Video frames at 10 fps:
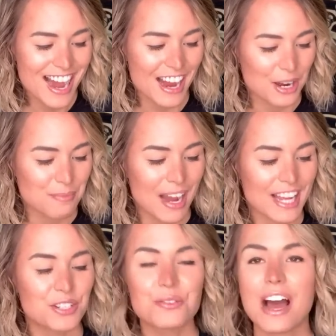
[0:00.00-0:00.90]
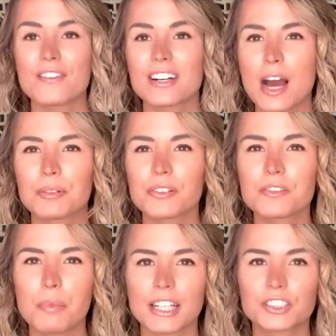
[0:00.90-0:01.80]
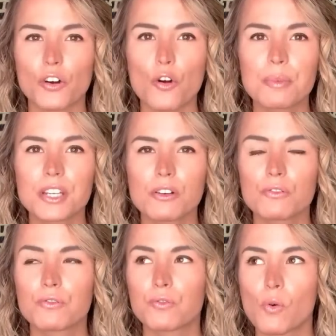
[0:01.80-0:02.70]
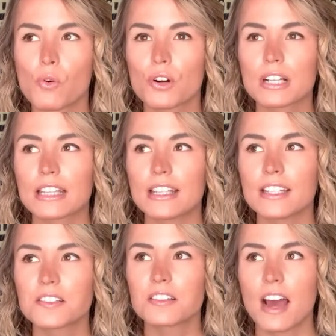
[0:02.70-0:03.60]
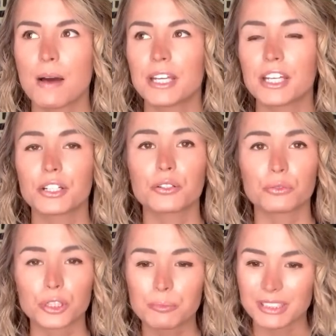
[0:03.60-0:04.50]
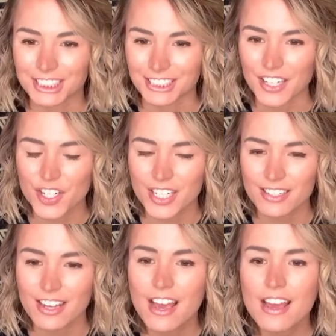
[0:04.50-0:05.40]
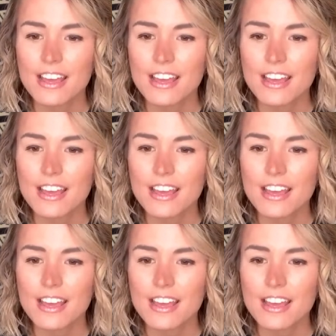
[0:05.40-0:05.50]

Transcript: I do have a couple of spots open for this coming group session.